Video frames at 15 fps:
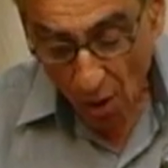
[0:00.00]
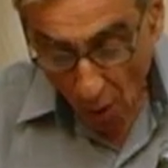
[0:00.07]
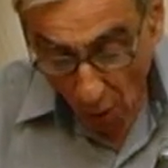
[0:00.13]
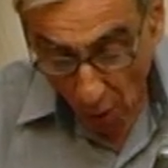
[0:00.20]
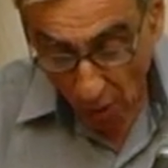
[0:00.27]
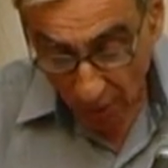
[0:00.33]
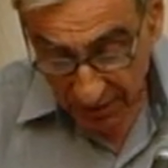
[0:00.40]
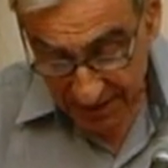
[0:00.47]

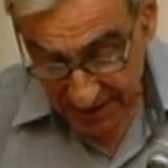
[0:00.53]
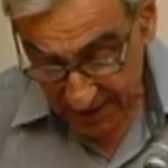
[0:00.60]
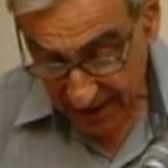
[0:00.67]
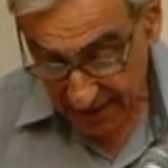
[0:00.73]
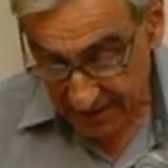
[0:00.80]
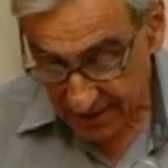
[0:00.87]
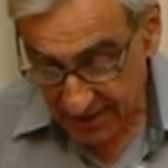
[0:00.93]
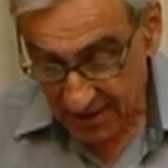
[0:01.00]
All
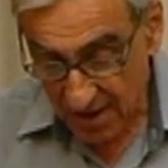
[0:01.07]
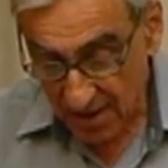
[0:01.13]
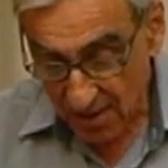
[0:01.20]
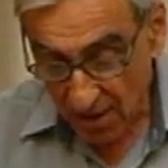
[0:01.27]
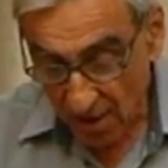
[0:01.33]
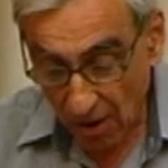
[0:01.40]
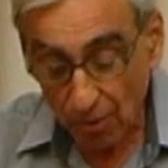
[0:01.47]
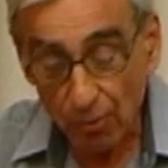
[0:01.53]
states
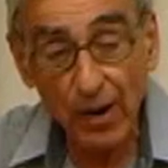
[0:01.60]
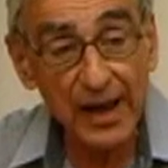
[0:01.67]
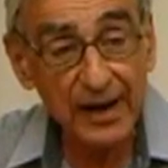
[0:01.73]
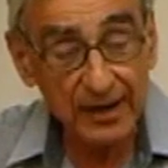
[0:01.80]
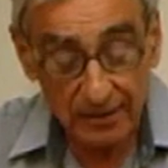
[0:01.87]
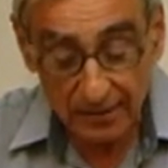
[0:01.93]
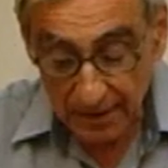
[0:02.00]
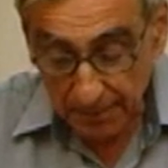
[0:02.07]
are radically